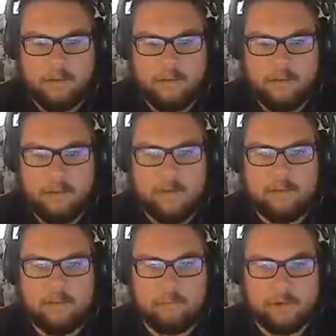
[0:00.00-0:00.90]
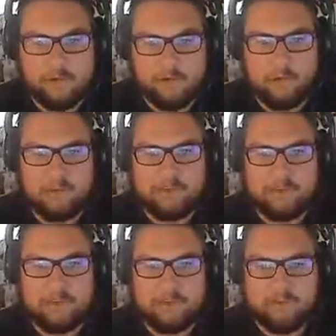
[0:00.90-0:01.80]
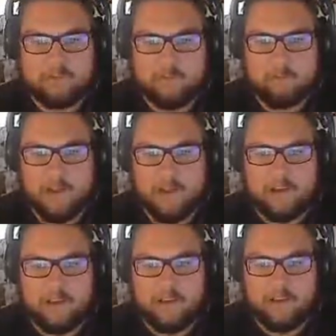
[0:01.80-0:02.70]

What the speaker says: You have a blunderbuss that you use for parrying.